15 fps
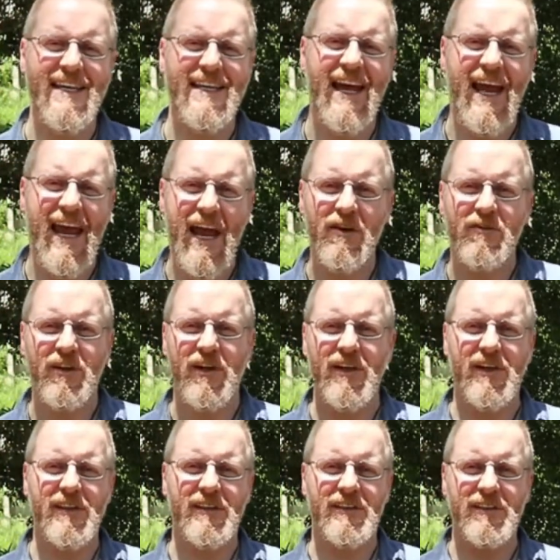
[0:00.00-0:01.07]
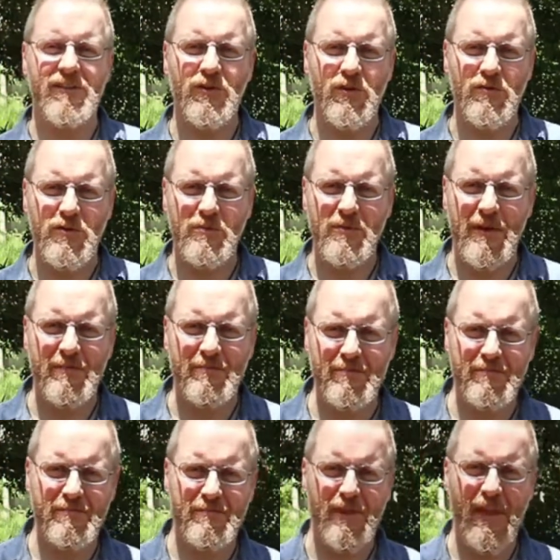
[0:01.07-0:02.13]
that area of Europe, it's all been a
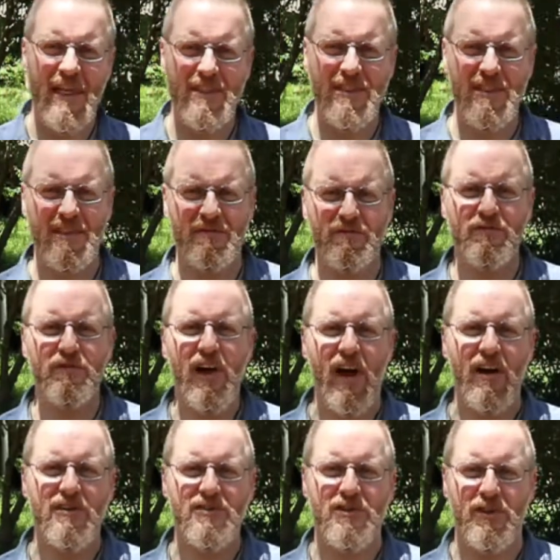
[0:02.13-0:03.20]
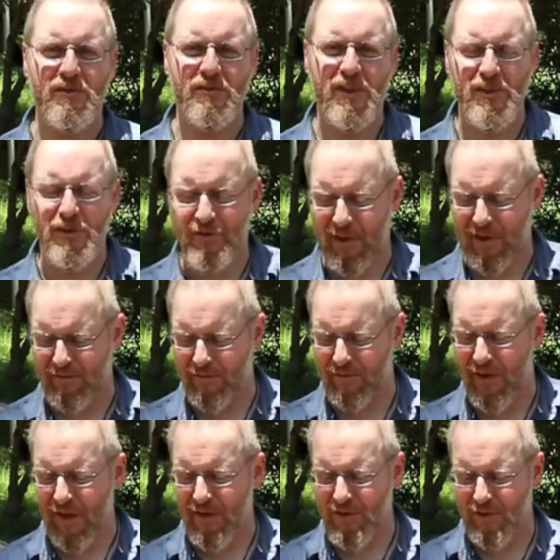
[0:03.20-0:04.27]
place in flux, a country in
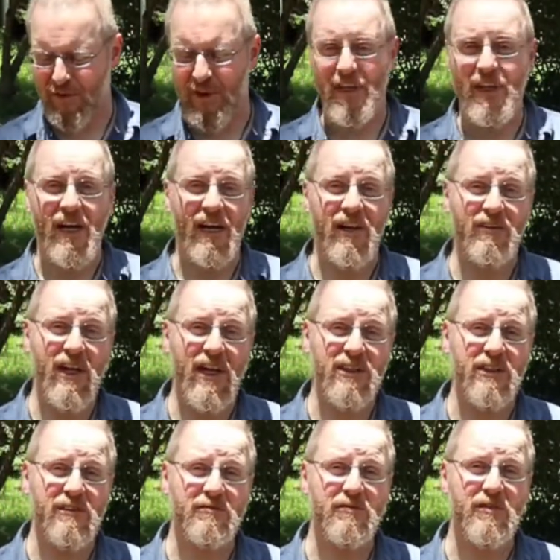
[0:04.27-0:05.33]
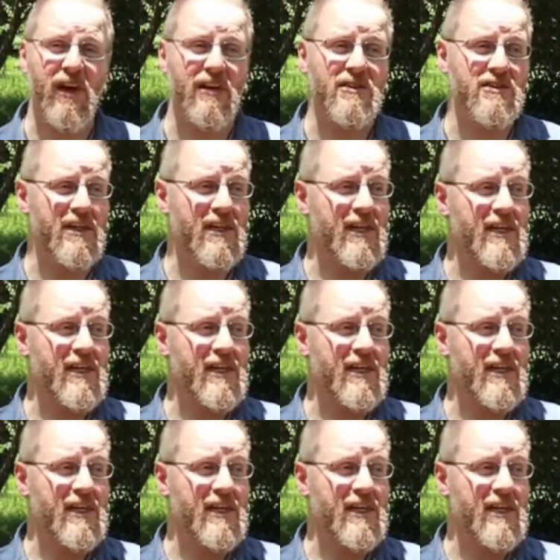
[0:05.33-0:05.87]
flux, or a location in flux.